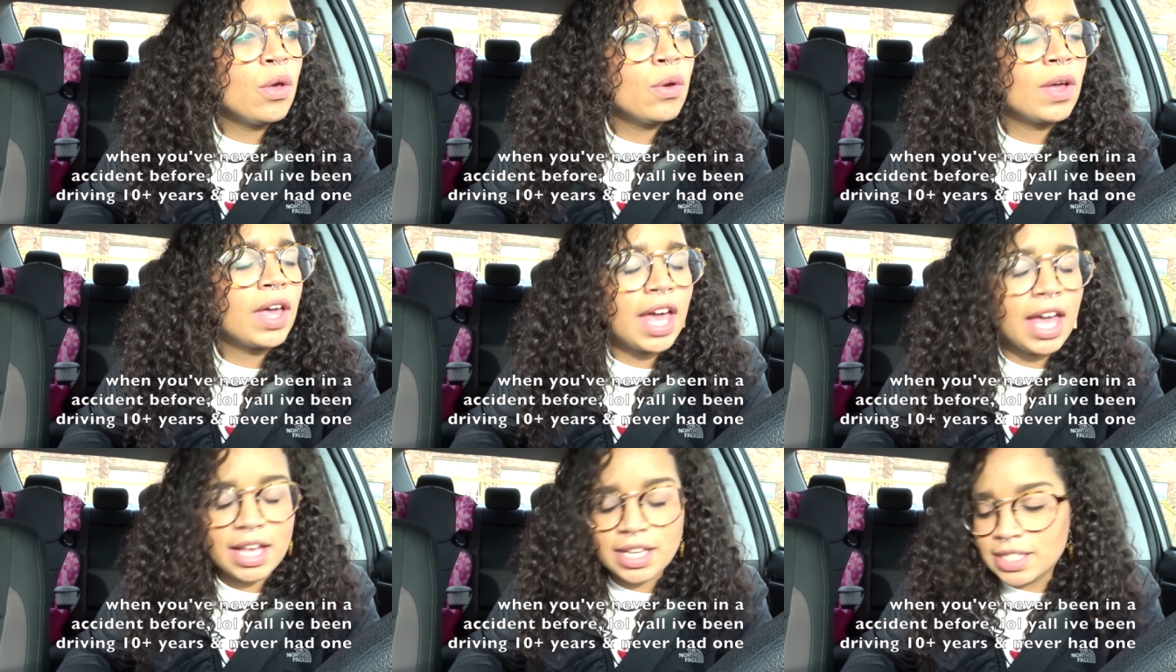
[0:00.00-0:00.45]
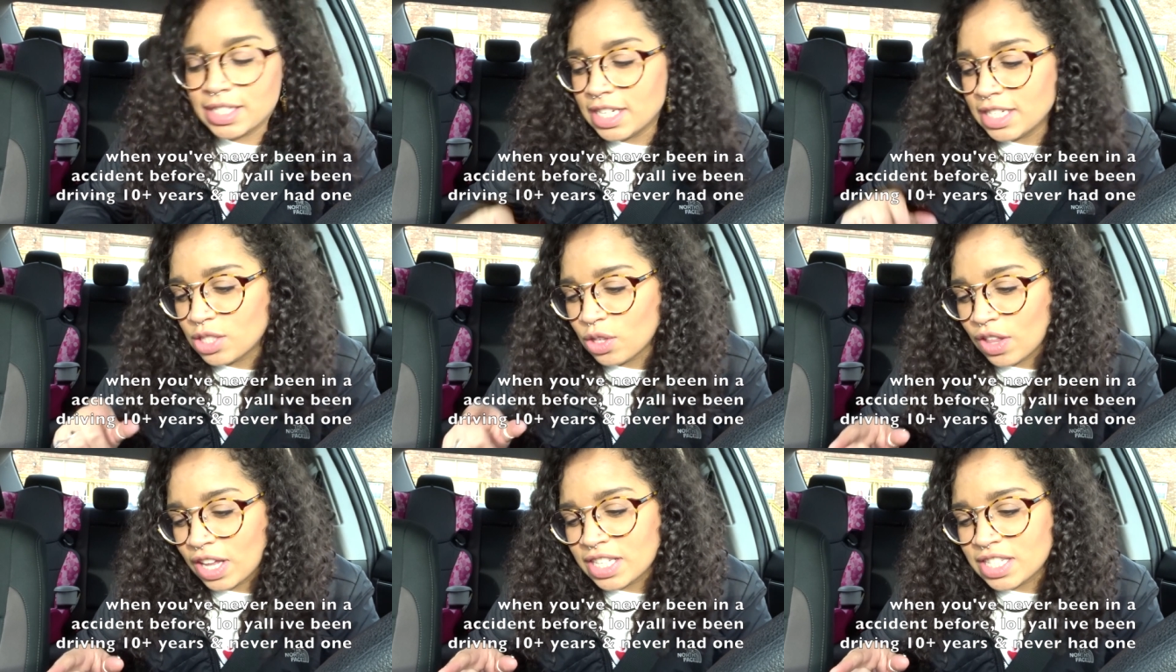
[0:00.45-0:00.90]
Okay. See,
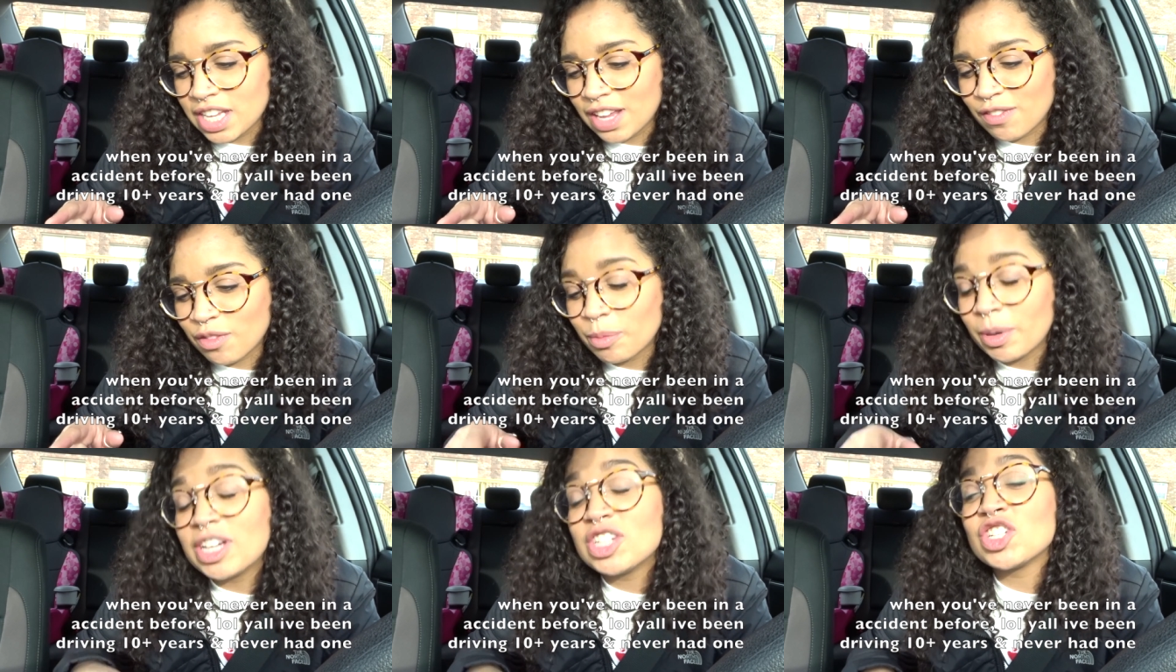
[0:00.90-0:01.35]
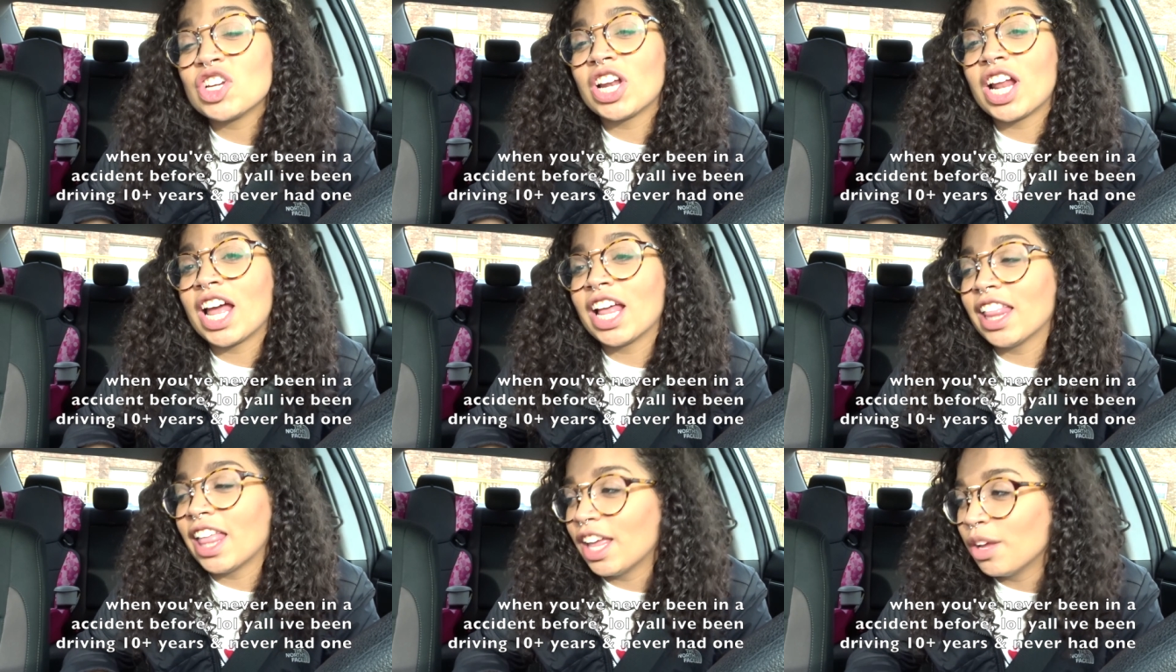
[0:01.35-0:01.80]
so that's the information
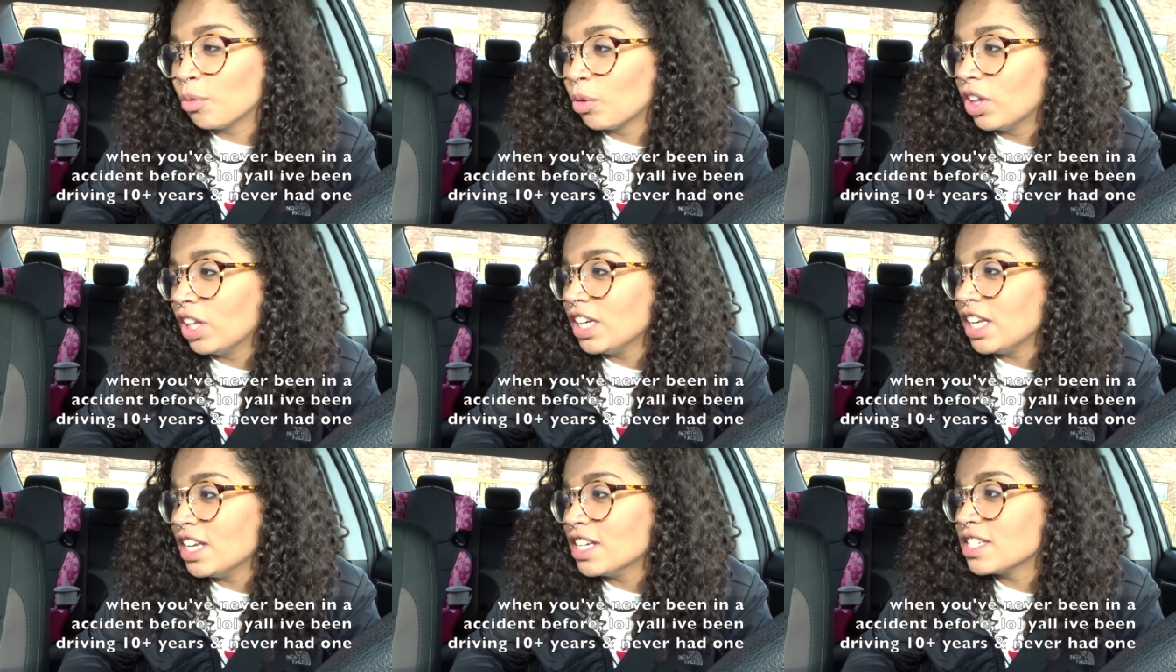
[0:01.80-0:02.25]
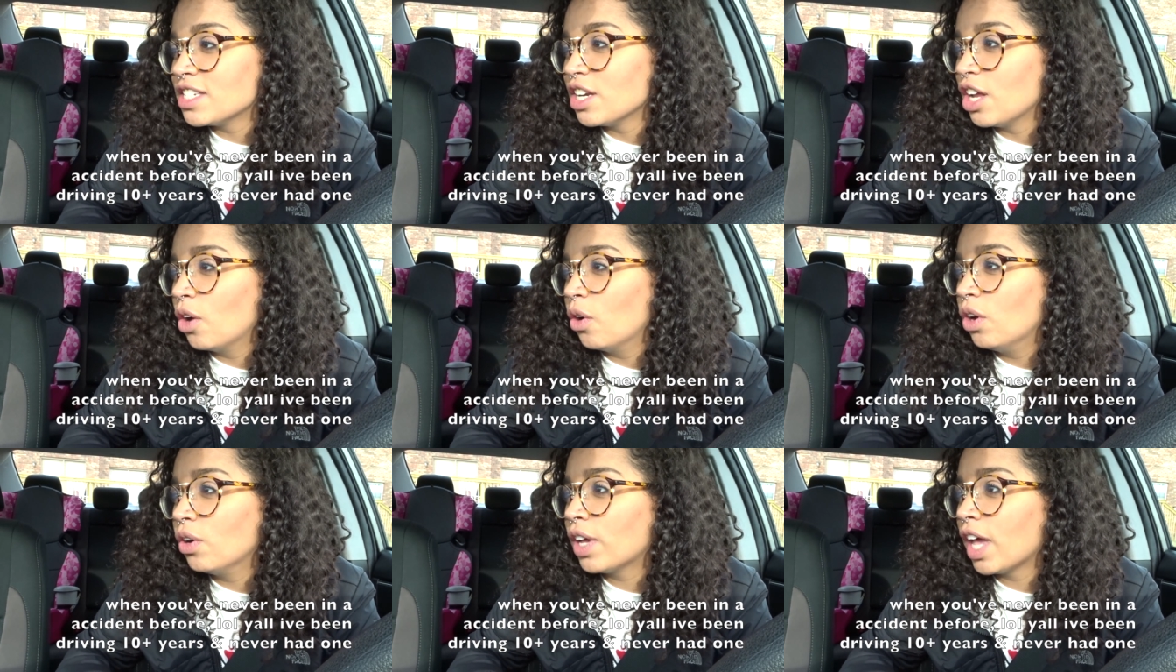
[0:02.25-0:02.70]
I like really need to
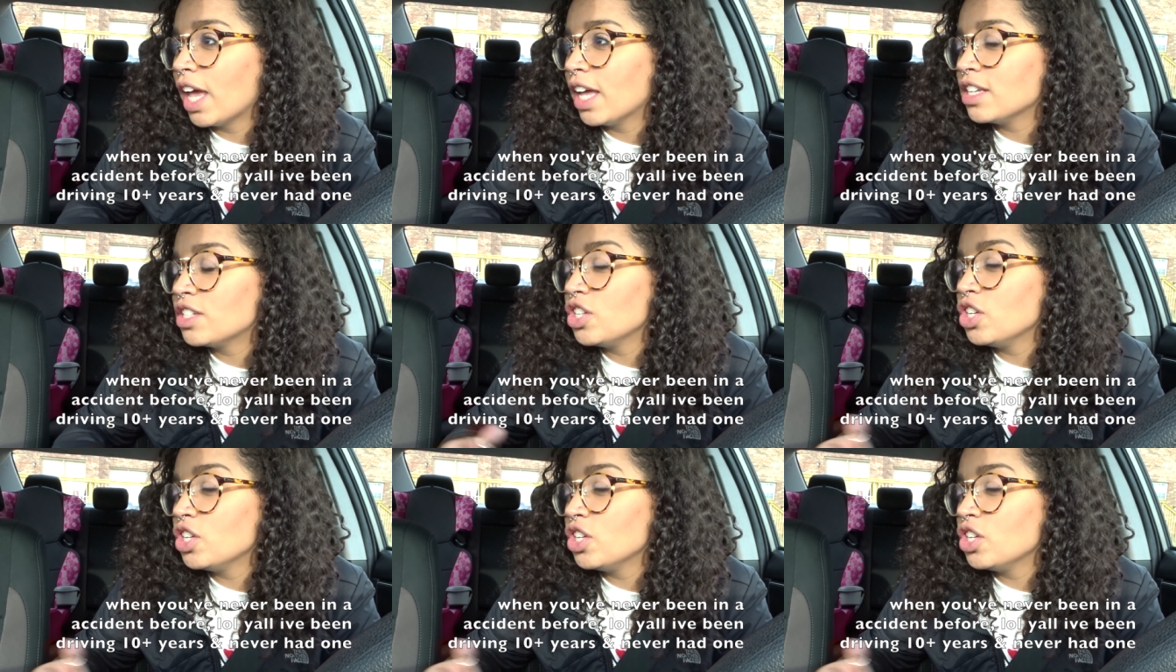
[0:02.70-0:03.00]
know. Okay.